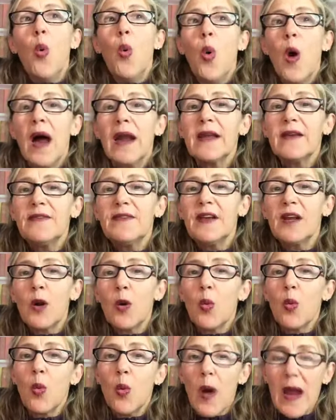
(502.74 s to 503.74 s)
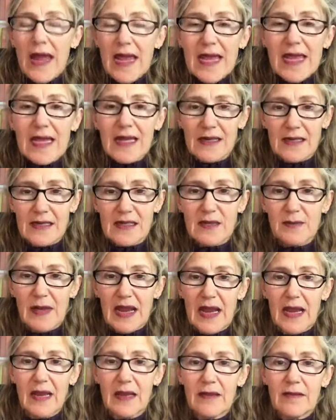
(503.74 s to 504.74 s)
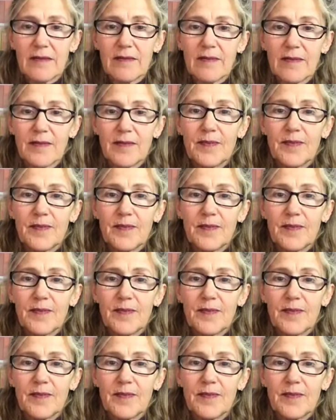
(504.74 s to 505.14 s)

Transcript: what if it awakens me